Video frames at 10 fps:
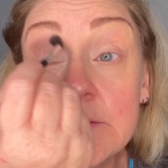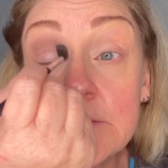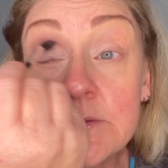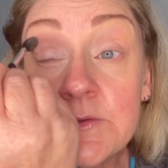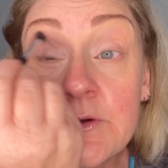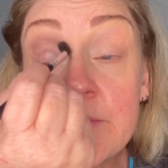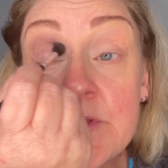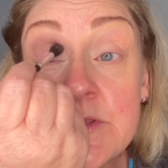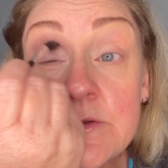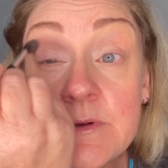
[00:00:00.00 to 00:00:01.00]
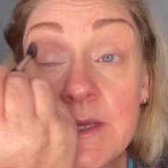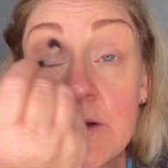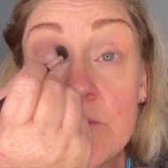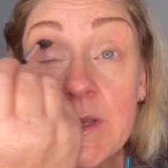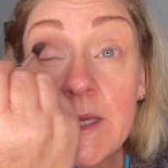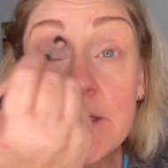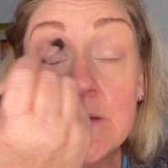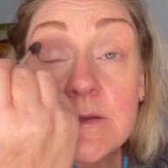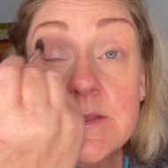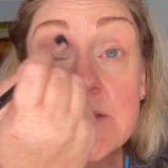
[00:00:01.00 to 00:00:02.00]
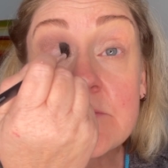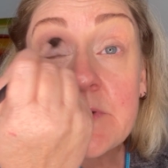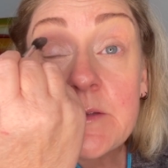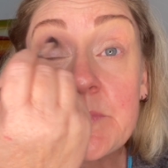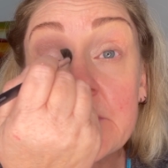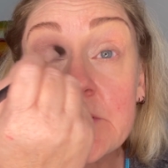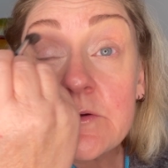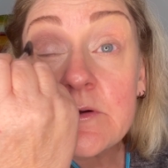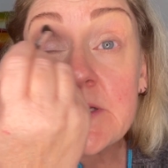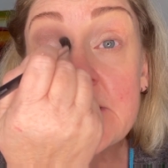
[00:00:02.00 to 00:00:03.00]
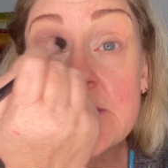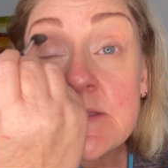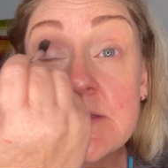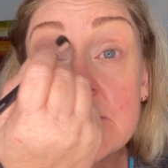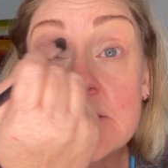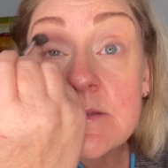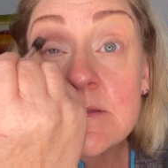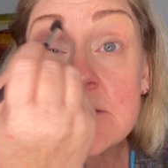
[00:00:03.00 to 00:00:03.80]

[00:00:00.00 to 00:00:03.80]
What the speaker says: So I'm just doing a quick sweep in the crease.